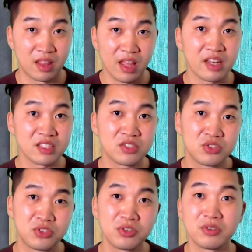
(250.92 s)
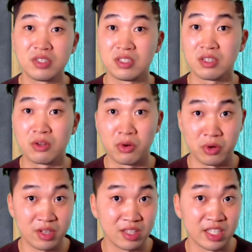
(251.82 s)
That is true in the
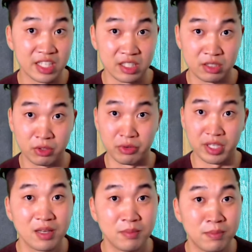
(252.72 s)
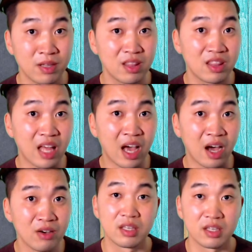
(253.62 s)
Korean history, but
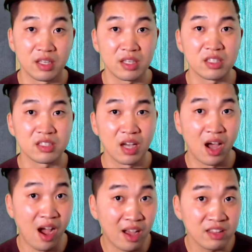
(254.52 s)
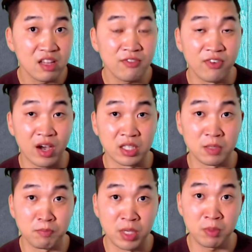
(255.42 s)
now it is hardly
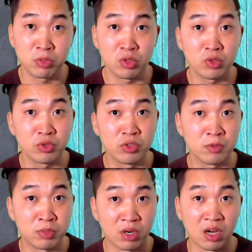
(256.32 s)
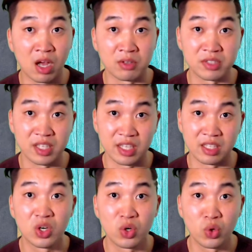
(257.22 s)
found people who pronounce
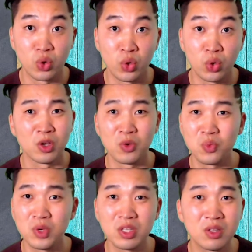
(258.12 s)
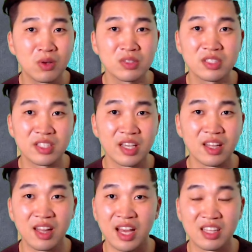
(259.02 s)
it we don't
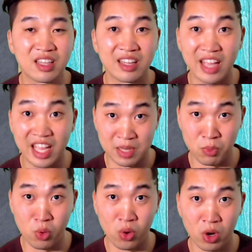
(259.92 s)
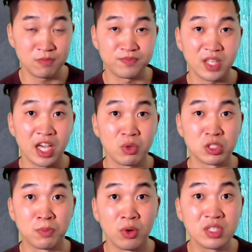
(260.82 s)
say like that anymore. I
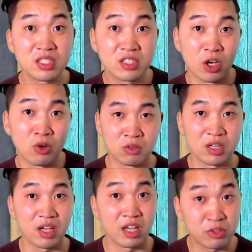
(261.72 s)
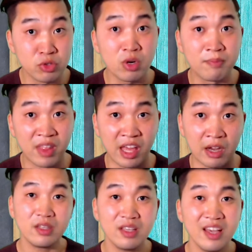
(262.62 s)
was born in Seoul, I grew up
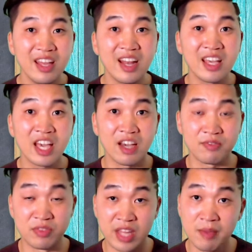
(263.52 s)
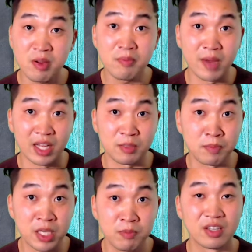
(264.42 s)
there, and I have never
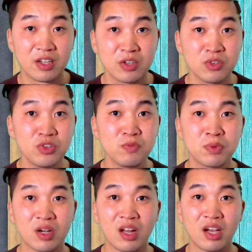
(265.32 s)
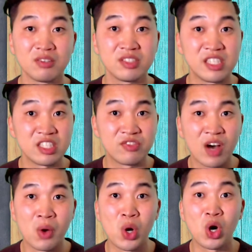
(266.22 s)
met people who pronounce this
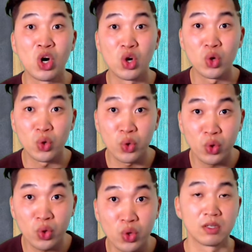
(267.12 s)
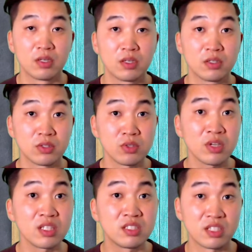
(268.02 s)
vowel so you
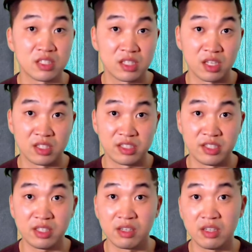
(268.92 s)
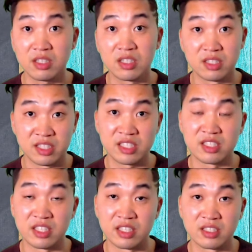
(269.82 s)
can just consider
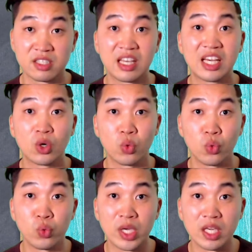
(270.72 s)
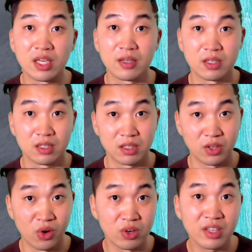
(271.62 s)
this is we.
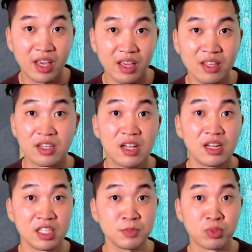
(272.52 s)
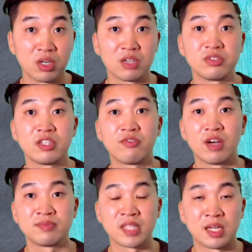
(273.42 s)
Okay? Let's pronounce it
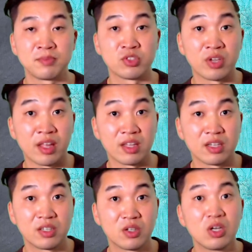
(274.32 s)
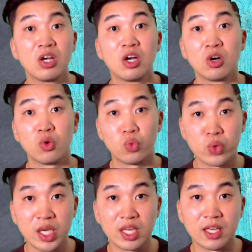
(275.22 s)
5 times together.
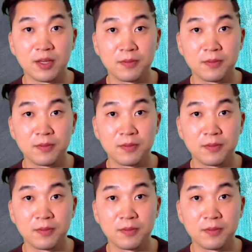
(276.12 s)
We.